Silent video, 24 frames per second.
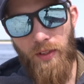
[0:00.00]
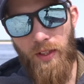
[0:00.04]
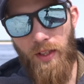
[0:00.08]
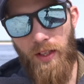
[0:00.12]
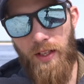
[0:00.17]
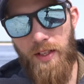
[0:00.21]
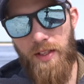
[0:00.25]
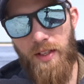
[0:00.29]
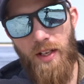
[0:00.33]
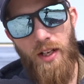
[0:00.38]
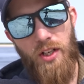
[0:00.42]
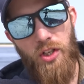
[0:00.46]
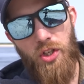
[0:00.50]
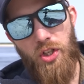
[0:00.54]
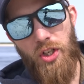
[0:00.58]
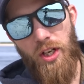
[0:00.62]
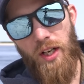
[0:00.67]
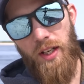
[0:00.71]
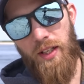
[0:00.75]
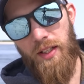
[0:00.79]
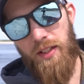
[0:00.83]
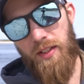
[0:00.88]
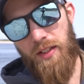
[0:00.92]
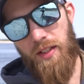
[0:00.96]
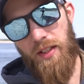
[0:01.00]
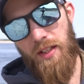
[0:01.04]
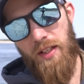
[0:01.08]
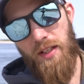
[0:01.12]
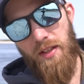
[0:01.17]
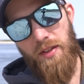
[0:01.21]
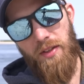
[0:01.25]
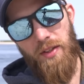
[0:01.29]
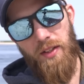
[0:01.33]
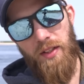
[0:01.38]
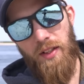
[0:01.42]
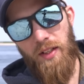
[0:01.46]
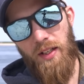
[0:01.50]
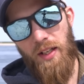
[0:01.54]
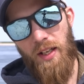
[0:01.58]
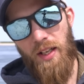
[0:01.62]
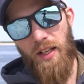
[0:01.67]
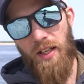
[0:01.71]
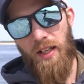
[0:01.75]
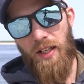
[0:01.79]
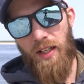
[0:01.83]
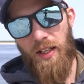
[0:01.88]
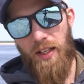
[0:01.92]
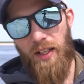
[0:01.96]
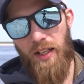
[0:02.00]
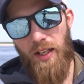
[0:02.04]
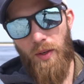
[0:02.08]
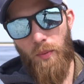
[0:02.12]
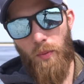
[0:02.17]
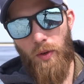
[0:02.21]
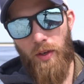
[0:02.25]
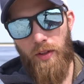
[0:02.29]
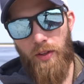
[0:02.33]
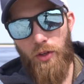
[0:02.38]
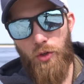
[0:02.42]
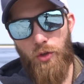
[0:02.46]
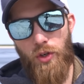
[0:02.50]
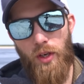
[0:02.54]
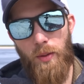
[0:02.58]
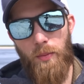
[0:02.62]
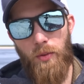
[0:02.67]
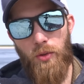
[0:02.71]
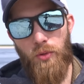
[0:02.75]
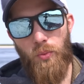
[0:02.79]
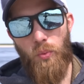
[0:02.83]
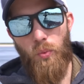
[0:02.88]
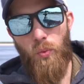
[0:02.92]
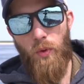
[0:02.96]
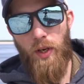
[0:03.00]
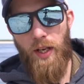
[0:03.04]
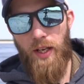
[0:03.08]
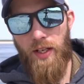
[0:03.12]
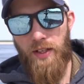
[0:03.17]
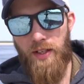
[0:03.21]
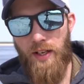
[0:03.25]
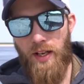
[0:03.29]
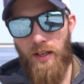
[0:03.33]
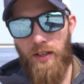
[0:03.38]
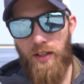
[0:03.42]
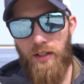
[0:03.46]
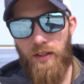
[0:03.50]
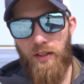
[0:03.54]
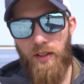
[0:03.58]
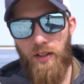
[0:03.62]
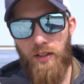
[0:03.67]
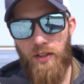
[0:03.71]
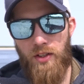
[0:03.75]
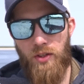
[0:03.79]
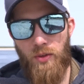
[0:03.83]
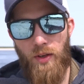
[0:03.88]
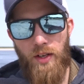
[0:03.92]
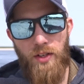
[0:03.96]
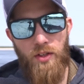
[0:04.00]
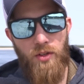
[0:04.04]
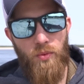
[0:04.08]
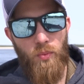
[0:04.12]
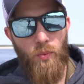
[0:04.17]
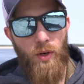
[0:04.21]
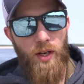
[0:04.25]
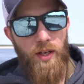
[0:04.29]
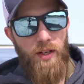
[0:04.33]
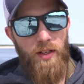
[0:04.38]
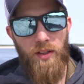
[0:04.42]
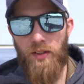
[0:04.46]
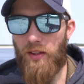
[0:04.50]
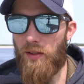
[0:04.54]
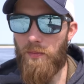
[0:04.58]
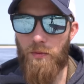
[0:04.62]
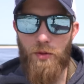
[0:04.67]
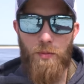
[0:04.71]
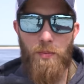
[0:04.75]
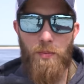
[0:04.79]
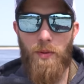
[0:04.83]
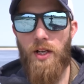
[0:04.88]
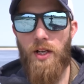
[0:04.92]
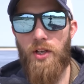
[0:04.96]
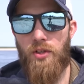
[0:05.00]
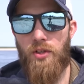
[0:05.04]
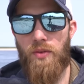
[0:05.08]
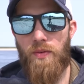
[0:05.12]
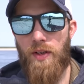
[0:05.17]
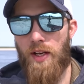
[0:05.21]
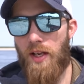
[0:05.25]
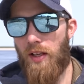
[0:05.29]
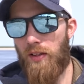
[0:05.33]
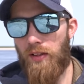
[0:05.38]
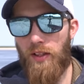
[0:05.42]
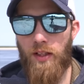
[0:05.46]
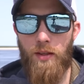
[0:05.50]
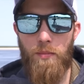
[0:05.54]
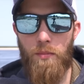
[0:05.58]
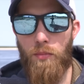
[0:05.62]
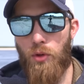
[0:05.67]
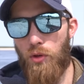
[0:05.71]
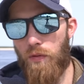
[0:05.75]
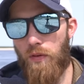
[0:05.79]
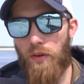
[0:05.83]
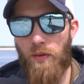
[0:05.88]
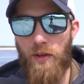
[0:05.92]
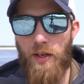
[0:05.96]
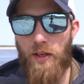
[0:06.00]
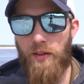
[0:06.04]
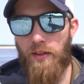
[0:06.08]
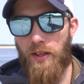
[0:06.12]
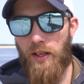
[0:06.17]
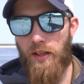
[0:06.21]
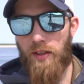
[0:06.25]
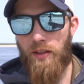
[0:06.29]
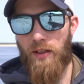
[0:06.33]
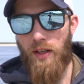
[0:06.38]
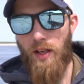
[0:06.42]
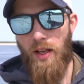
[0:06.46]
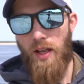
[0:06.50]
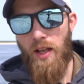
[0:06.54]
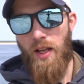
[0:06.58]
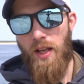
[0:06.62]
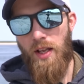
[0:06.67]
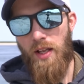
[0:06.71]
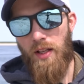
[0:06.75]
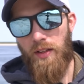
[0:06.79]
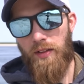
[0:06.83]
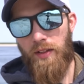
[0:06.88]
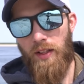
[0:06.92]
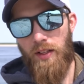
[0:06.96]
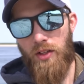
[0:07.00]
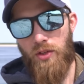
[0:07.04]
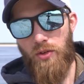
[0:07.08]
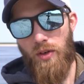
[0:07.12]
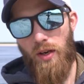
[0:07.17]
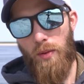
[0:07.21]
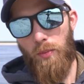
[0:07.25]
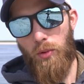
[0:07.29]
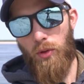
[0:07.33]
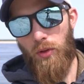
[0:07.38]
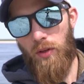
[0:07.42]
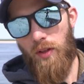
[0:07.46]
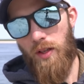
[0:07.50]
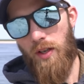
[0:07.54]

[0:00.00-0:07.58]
He's got giant teeth and he had one of the trebles way down in there. So I just waited, let him splash around, let him move around that treble,